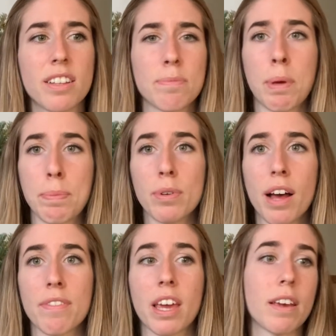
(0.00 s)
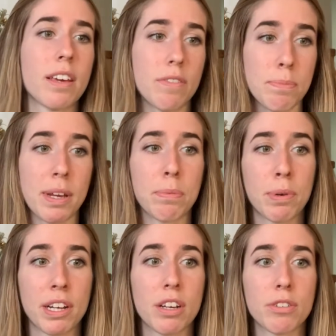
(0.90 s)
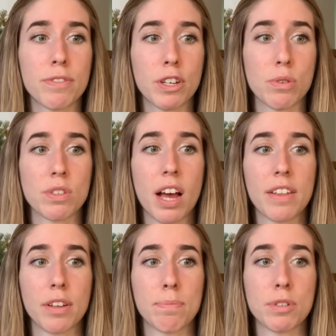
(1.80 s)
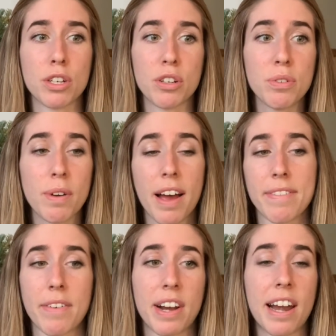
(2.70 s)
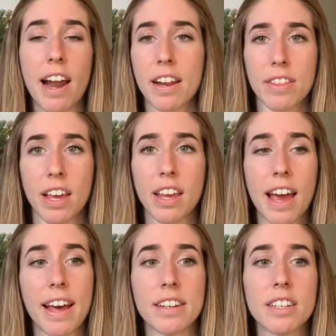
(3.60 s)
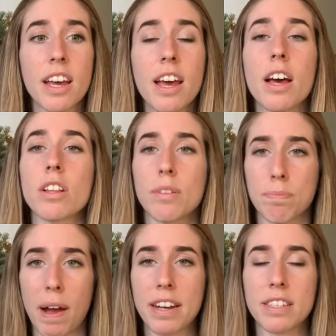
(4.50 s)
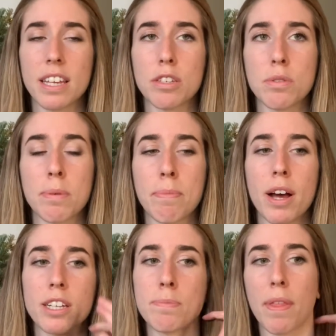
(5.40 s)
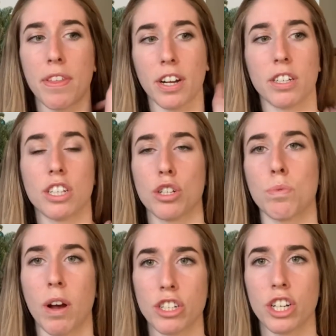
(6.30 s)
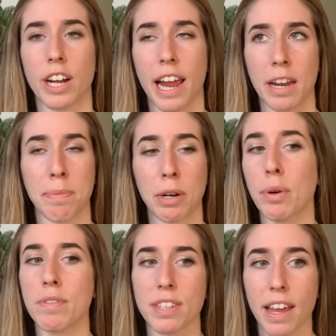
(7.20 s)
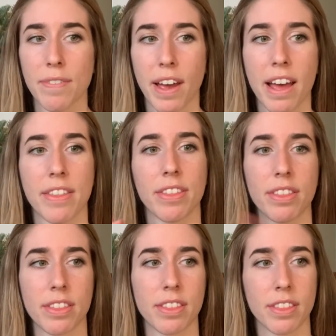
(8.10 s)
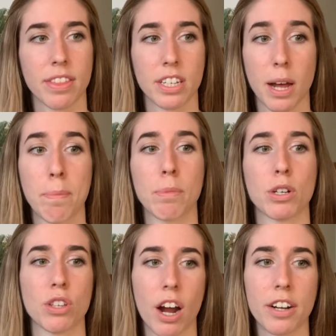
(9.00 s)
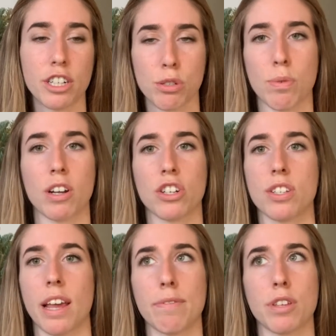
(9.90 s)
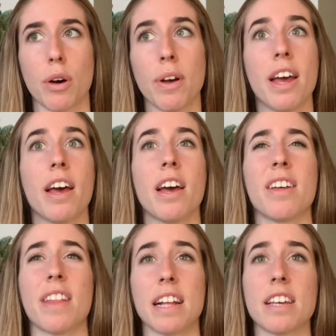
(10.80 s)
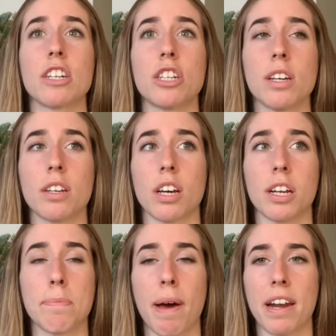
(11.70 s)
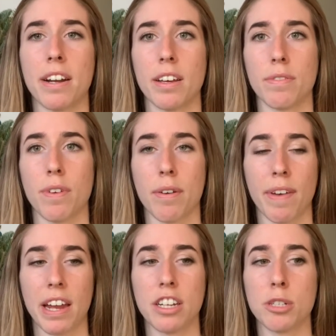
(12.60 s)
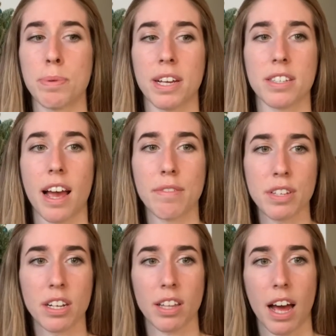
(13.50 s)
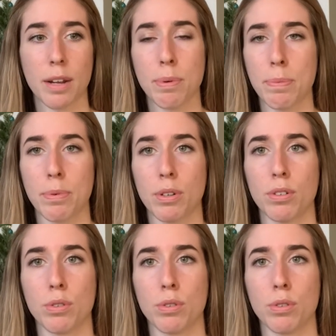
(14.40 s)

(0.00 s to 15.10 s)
people have given me pretty good reviews on them too. I've never had anything, and I didn't say this with the mugs, but they're dishwasher and microwave safe, and the tumblers are dishwasher safe. So that's actually a good competitive advantage, because I've seen a lot of people